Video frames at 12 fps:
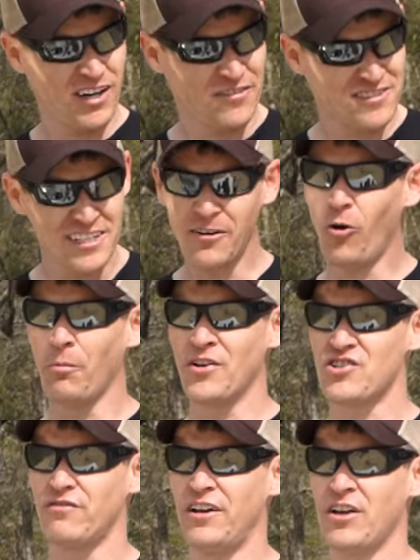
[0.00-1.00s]
I've seen a whole
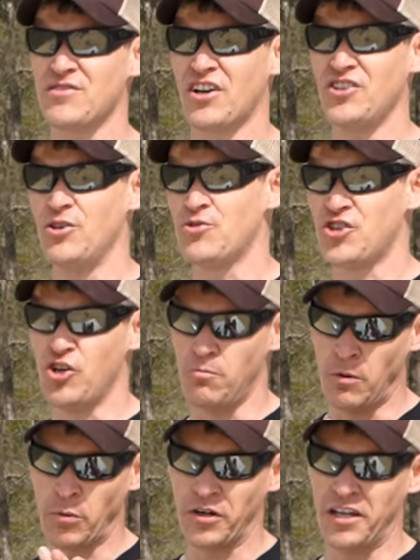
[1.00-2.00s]
bunch of videos on YouTube
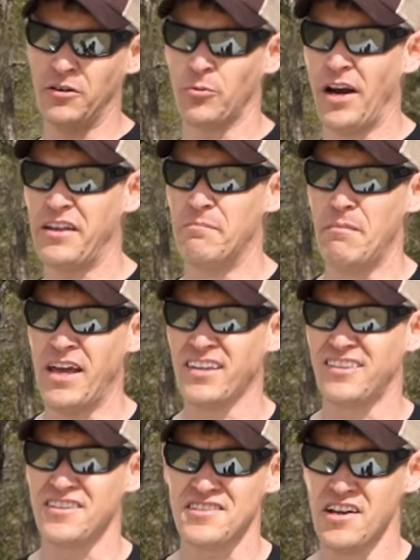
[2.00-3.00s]
when we were getting ready to
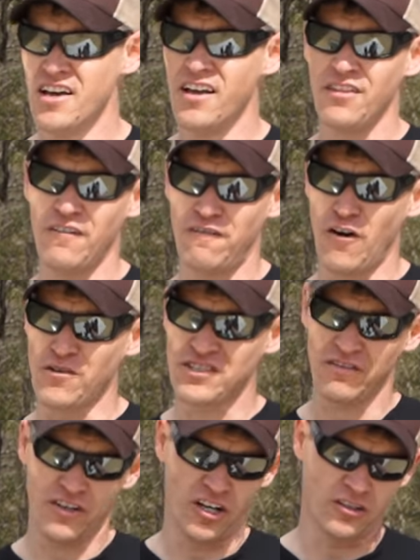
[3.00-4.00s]
make this that folks
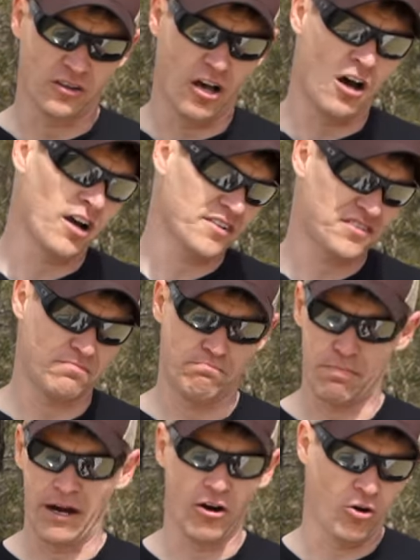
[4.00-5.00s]
have cut locks,
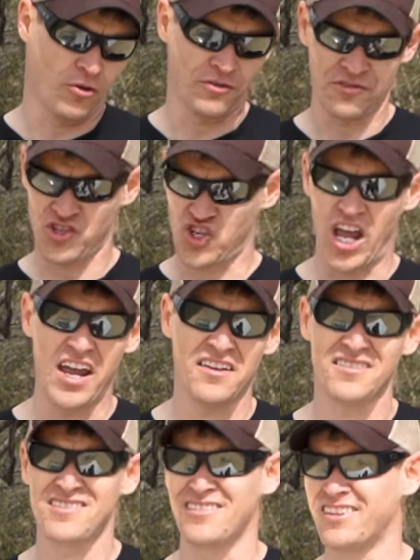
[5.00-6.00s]
barrels,
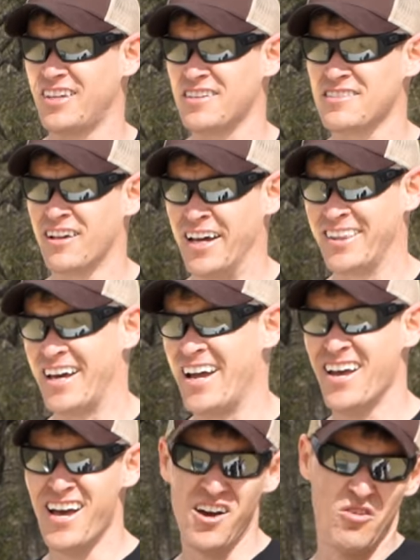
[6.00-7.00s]
chains, and things like
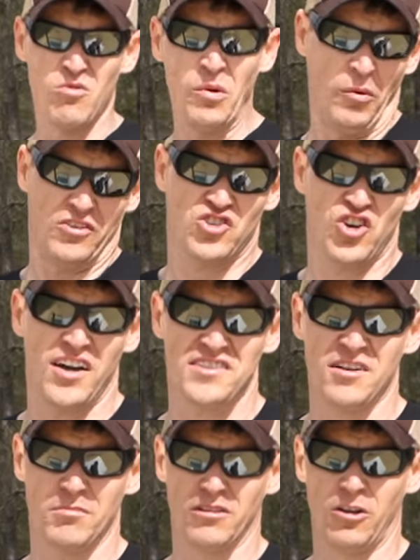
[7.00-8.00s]
that. We wanted to try
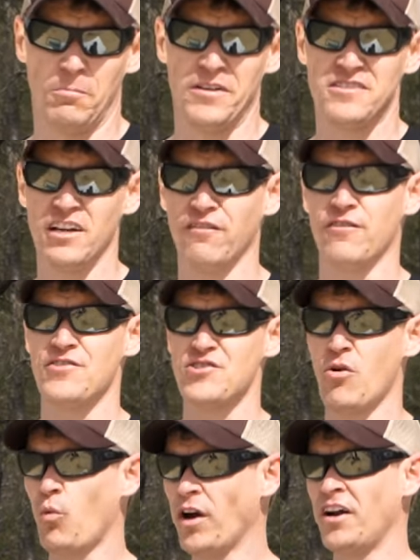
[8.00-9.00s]
something a little bit different.
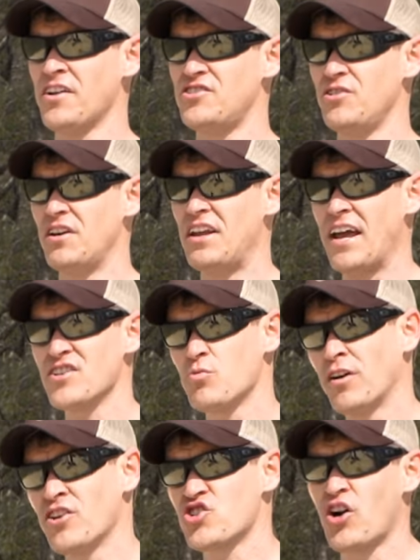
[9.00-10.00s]
So what we're gonna do today is
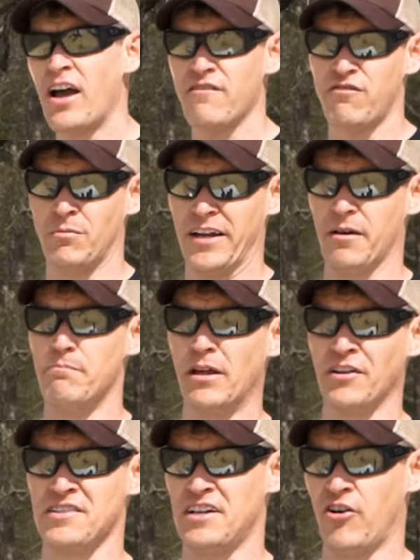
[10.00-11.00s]
we're gonna try it from like a
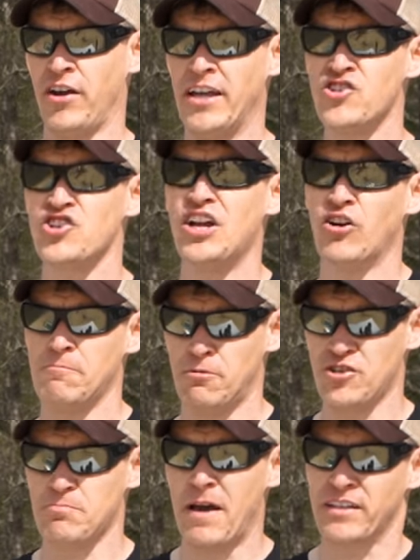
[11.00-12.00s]
military engineering
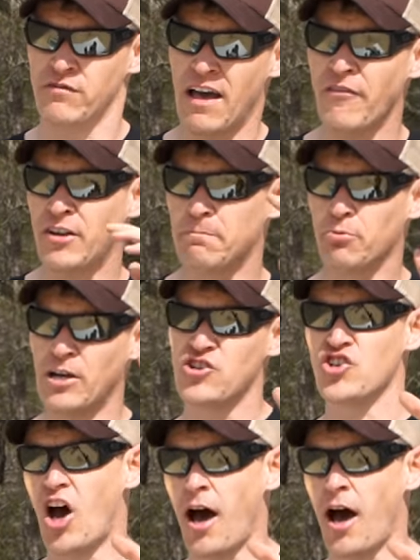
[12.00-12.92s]
perspective, having to breach an